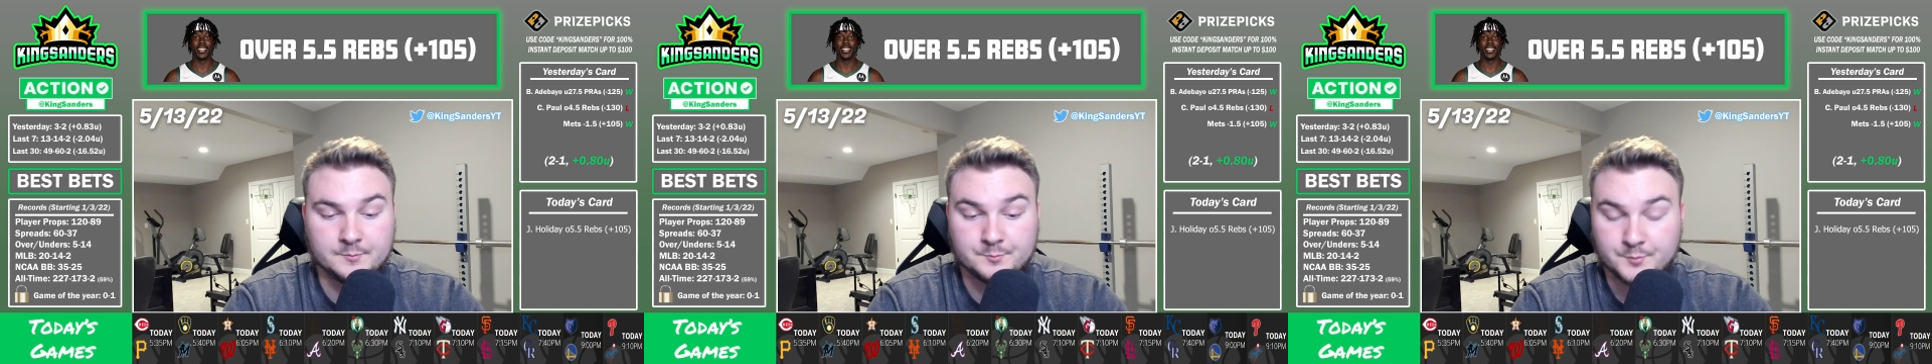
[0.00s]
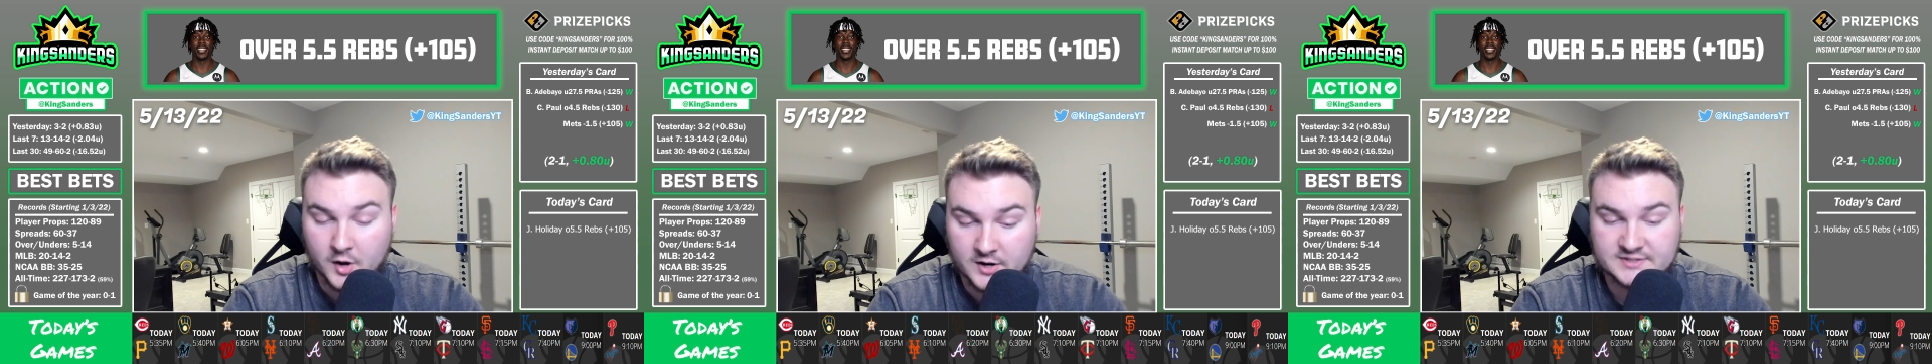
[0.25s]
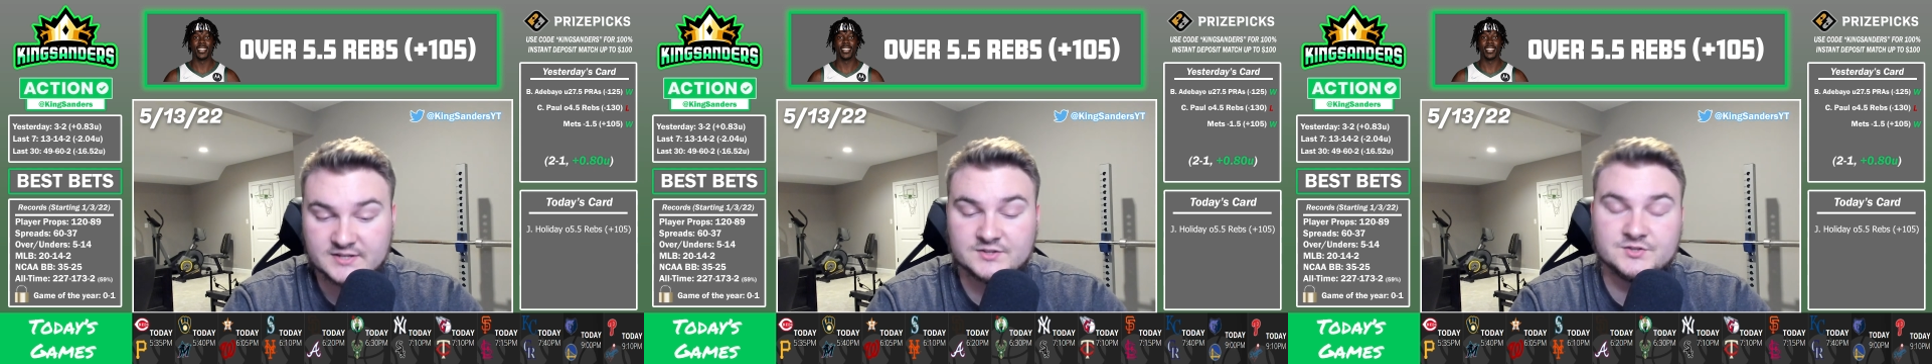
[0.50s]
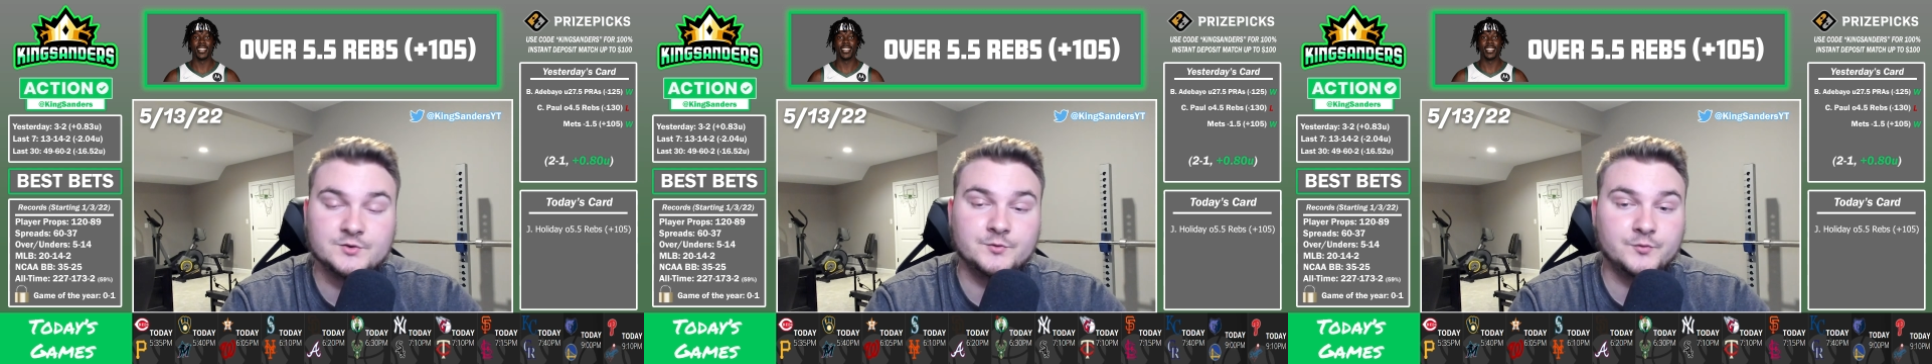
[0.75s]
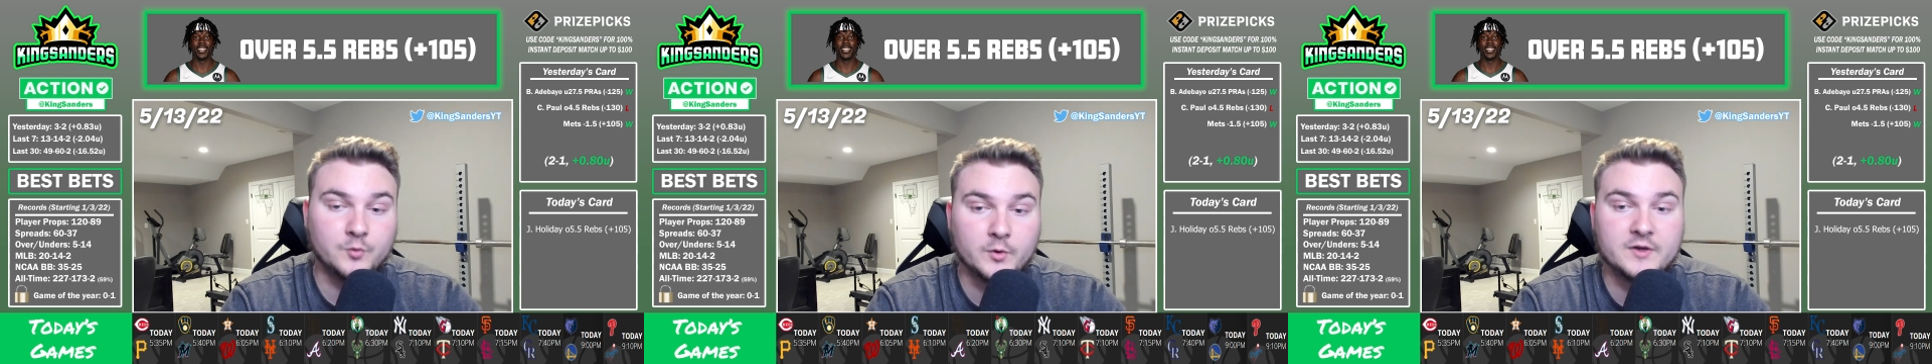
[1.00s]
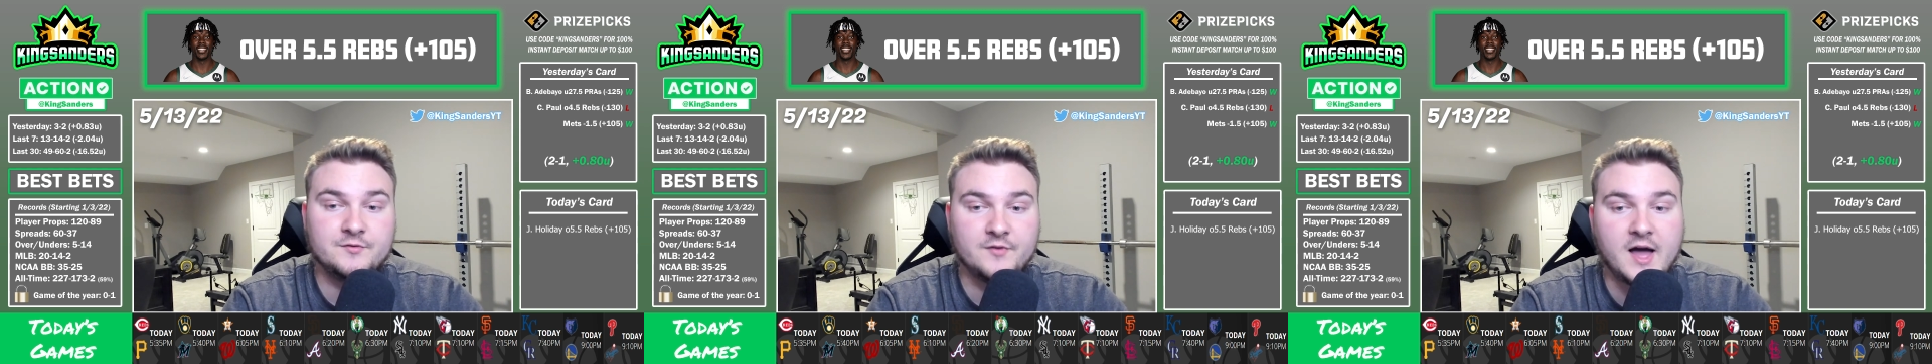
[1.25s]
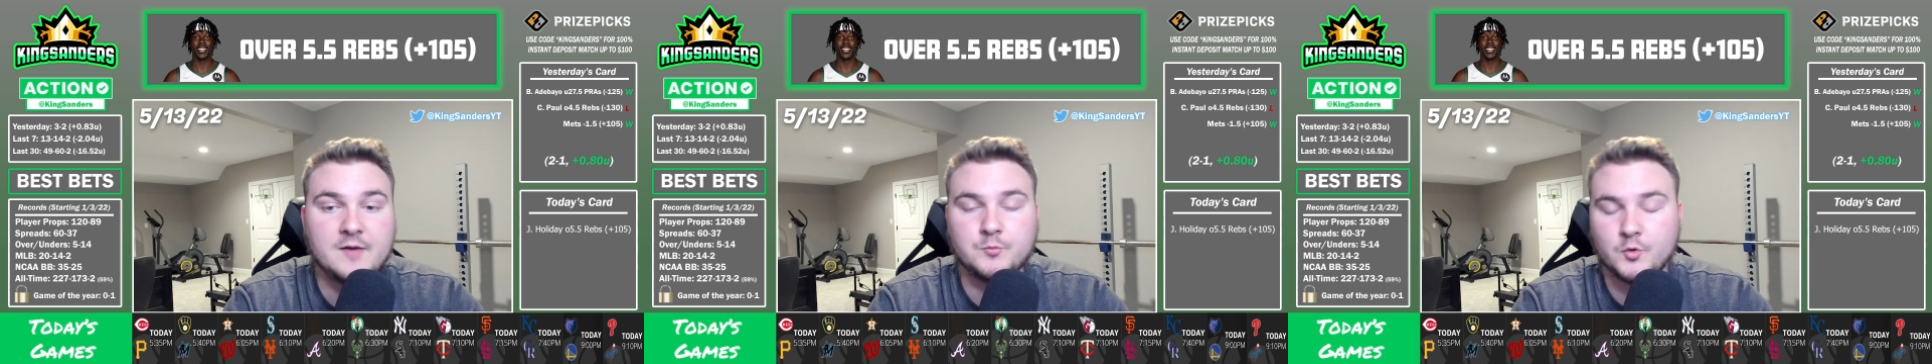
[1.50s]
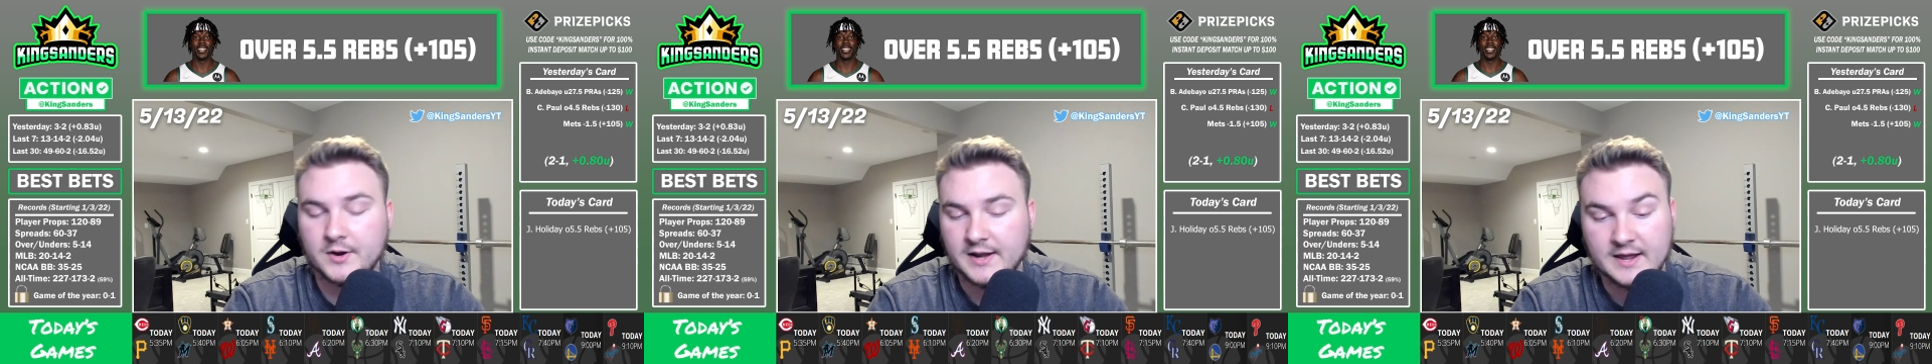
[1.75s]
Boston to
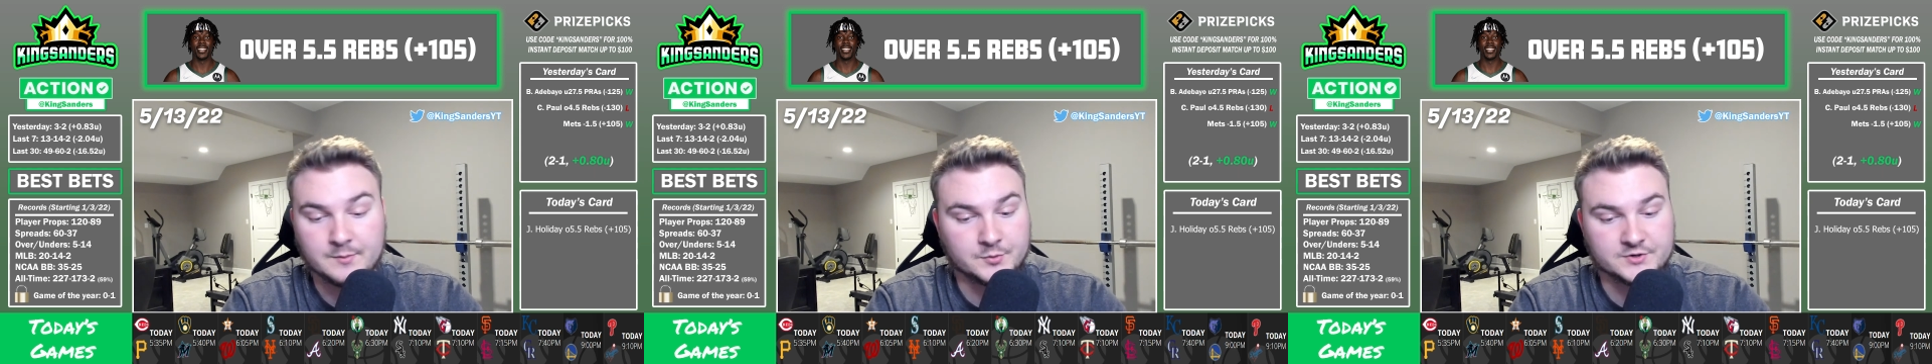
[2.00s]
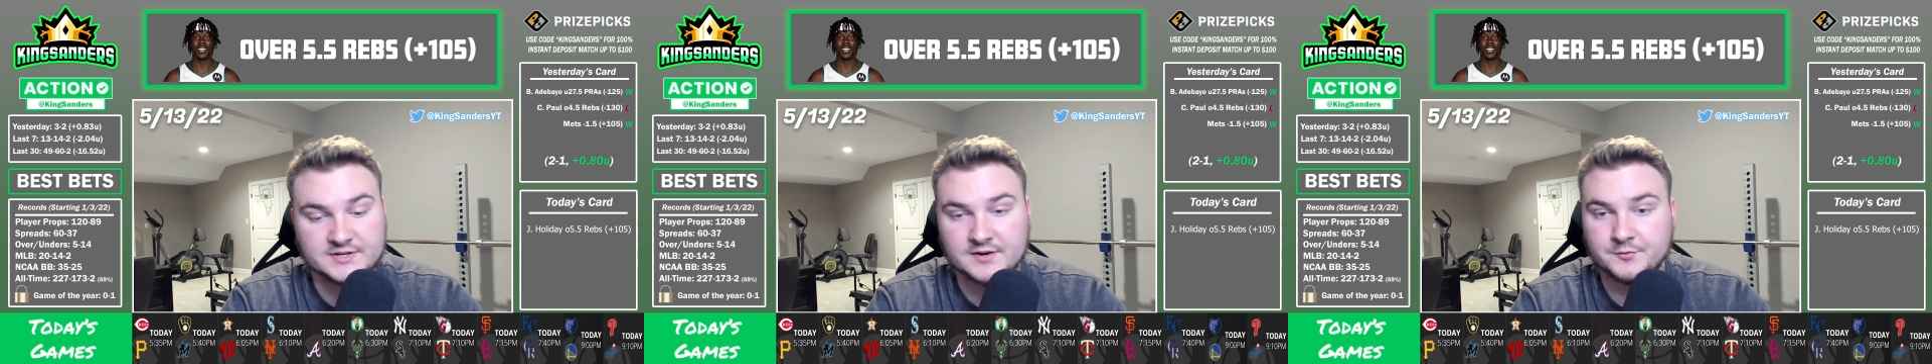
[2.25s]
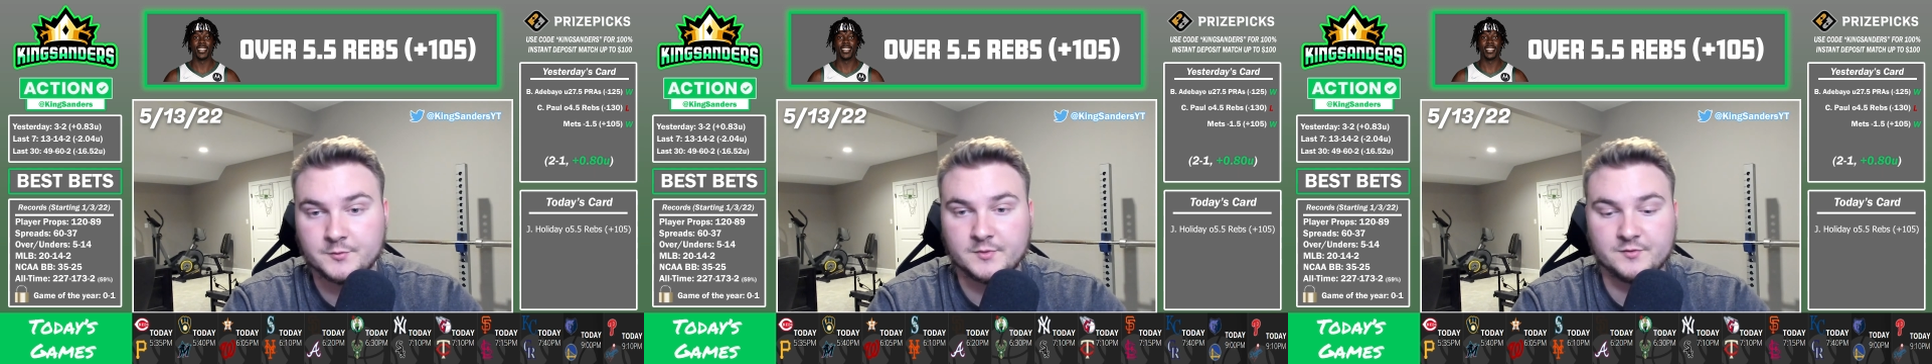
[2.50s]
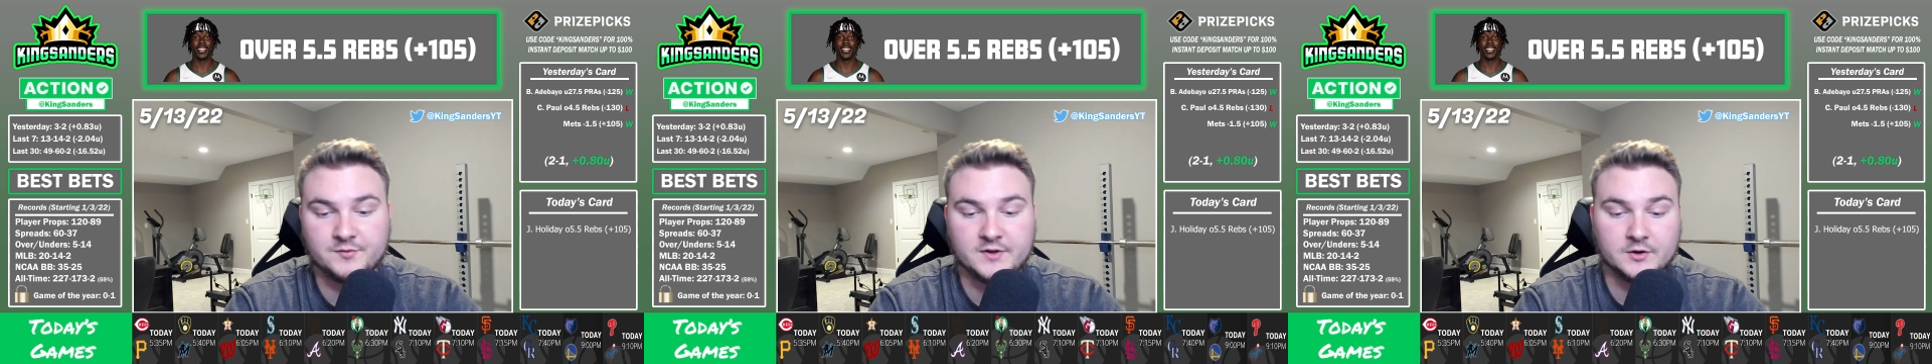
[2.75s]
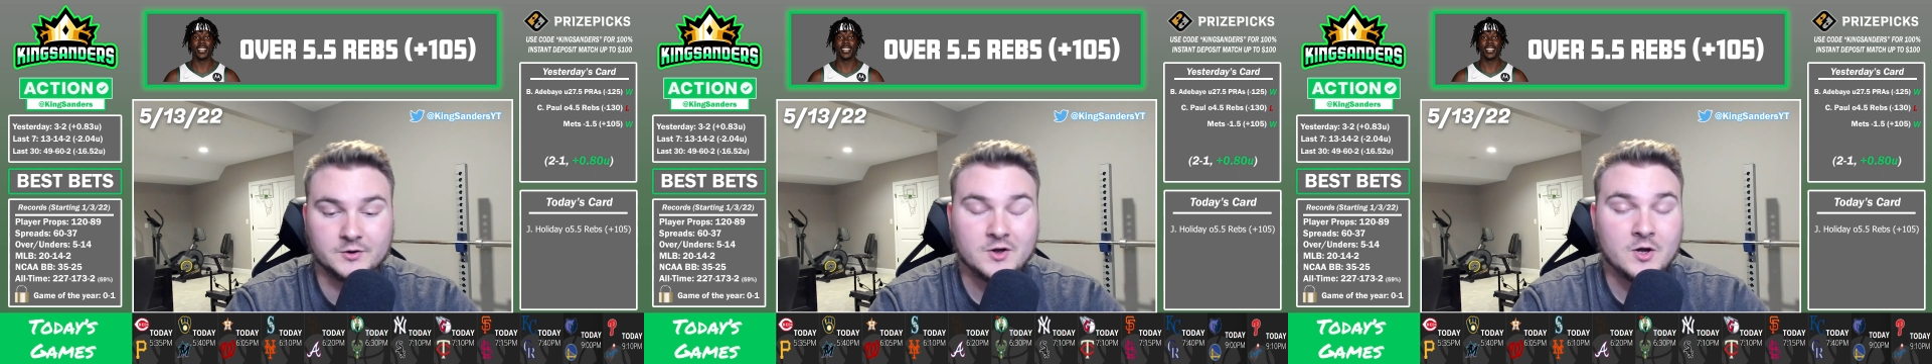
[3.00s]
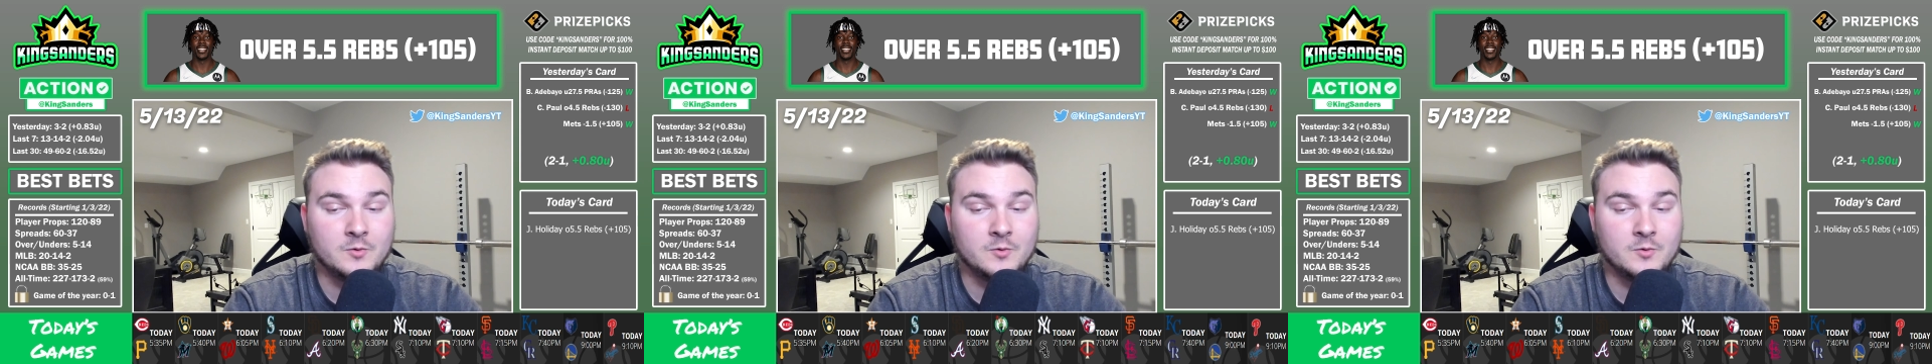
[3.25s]
45.8% from the field,